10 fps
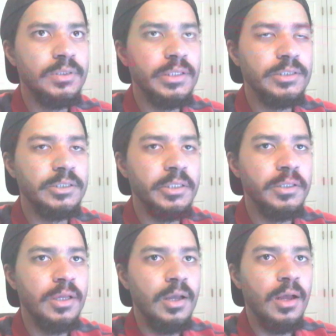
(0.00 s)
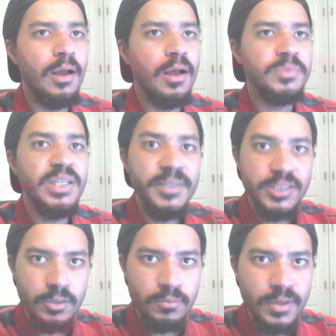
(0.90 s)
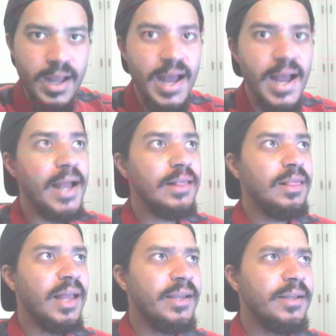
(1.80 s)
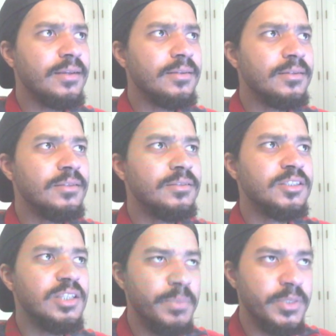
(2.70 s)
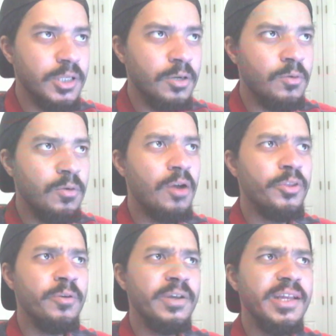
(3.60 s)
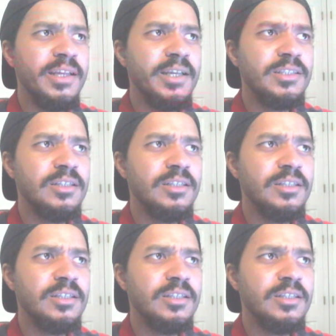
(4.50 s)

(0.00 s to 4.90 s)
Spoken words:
Let's see. Tippy Toe. I like Tippy Toe, although it gets